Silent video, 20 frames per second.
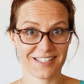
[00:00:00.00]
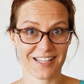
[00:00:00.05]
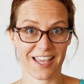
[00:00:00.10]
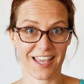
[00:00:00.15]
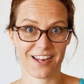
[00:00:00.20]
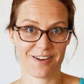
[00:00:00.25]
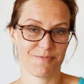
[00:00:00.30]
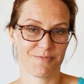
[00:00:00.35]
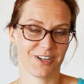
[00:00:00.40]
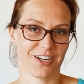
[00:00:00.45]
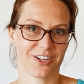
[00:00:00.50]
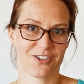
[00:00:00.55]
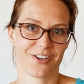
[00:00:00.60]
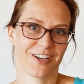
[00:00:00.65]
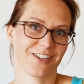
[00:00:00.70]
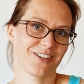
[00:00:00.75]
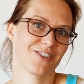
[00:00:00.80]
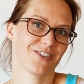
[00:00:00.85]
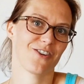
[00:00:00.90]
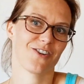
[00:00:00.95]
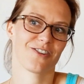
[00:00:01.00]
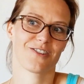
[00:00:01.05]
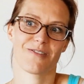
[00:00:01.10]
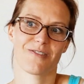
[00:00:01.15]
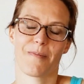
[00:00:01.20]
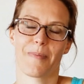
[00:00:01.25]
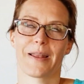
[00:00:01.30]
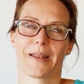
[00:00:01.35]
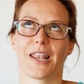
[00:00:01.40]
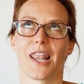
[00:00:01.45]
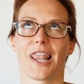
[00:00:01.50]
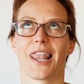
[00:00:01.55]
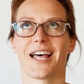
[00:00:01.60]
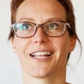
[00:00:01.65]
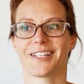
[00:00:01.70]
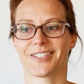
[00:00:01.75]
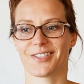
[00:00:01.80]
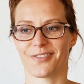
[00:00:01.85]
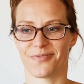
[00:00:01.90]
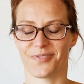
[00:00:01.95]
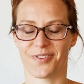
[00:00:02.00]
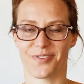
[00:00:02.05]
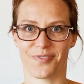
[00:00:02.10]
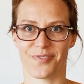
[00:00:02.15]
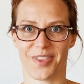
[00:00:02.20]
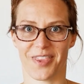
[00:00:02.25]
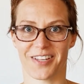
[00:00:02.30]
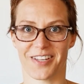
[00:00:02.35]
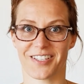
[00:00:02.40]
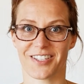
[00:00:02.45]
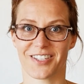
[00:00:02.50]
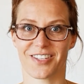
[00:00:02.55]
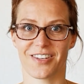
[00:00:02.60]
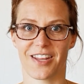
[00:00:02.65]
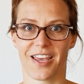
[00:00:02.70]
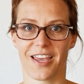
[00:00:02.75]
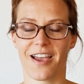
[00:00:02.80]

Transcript: and I'm going to try to talk about lots of different things today.